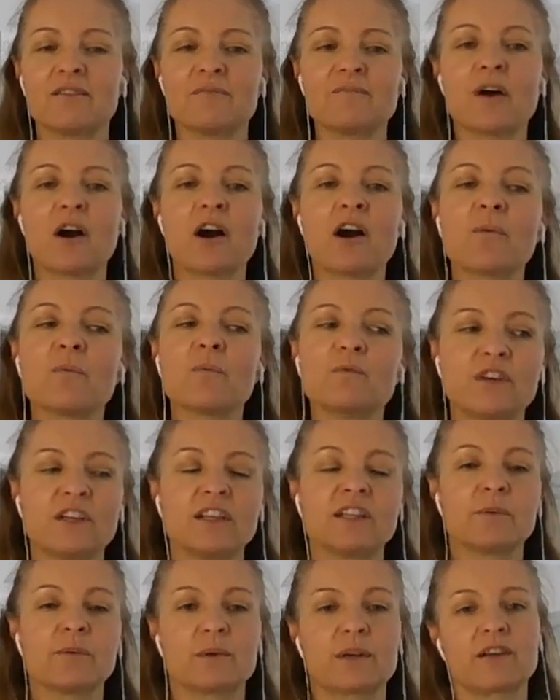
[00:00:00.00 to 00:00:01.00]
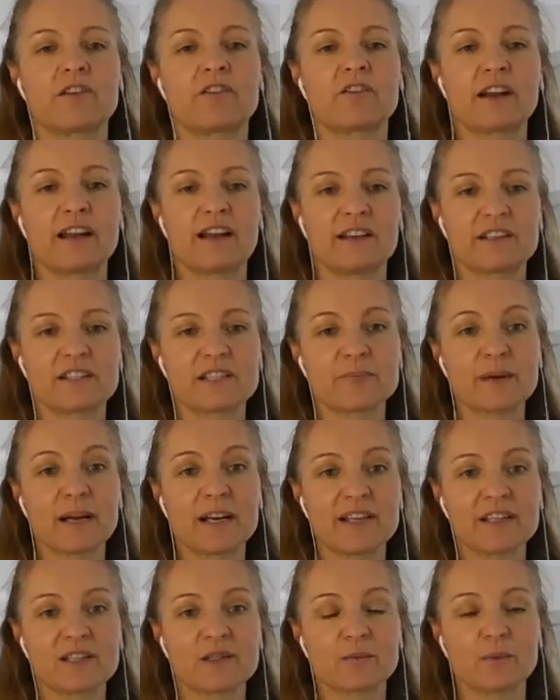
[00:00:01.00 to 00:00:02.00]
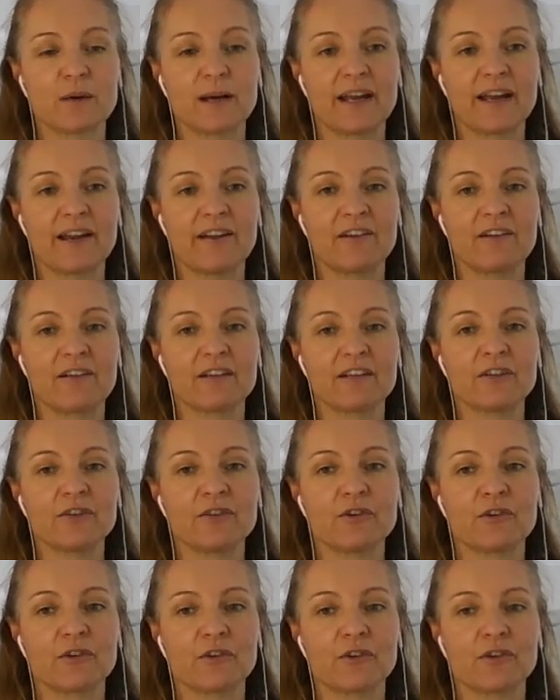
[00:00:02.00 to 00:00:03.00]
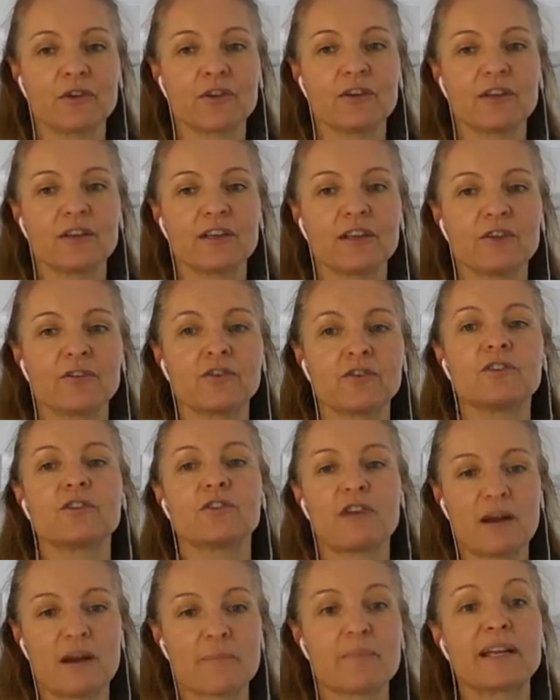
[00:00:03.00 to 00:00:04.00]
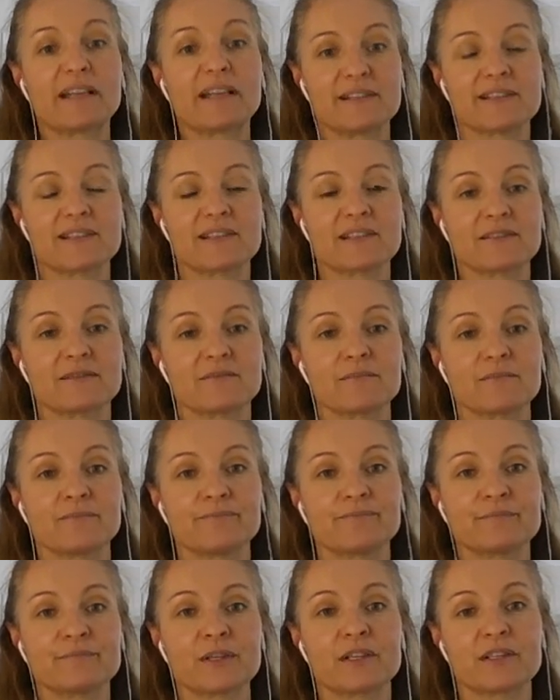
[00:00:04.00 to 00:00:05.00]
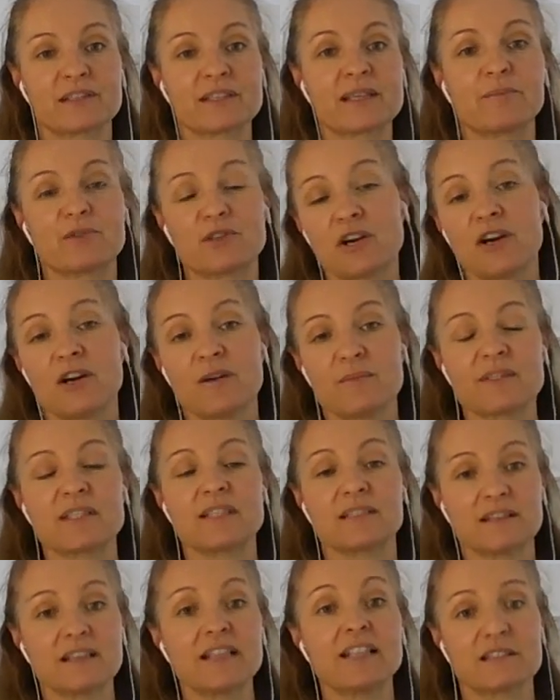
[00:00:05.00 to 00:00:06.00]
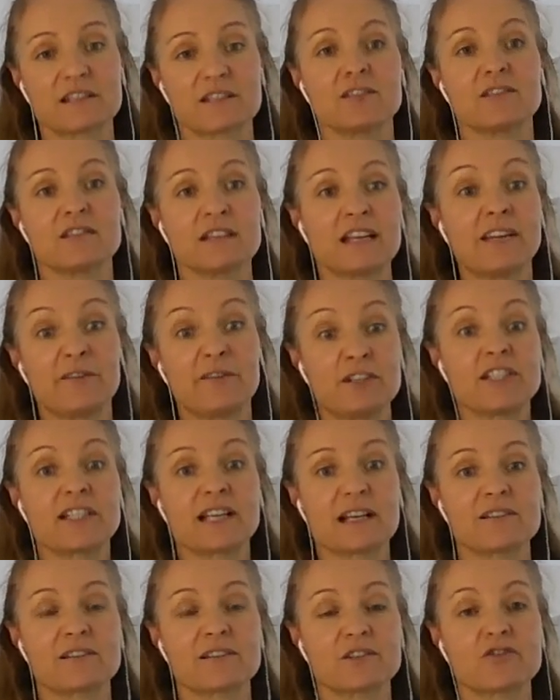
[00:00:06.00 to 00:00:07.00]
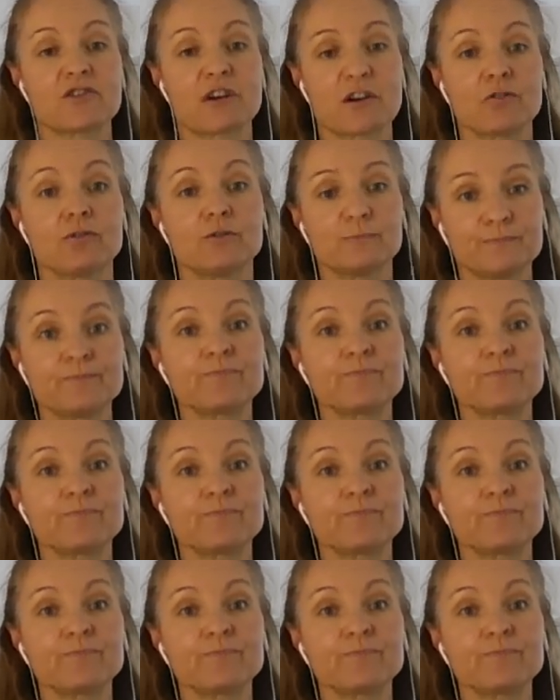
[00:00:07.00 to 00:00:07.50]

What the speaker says: I really want to create a space where, you're at peace, because sometimes every day is a struggle.